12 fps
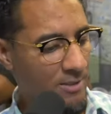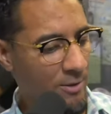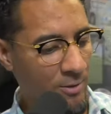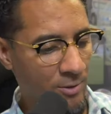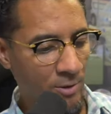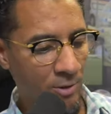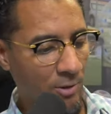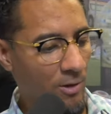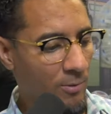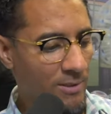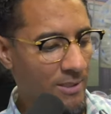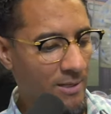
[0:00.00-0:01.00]
So your
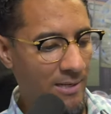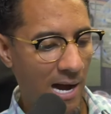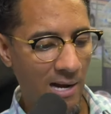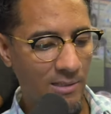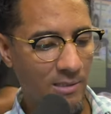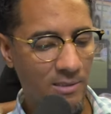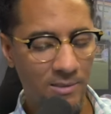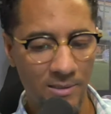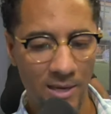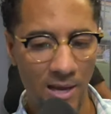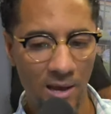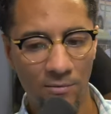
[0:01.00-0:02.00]
girl went to the doctor,
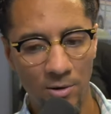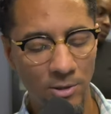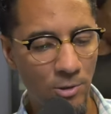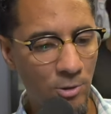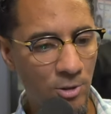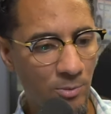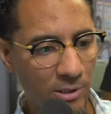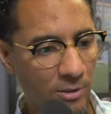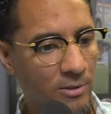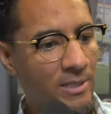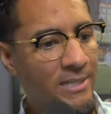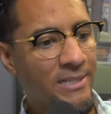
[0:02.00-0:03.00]
they gave a huge
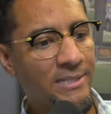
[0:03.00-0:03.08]
bill.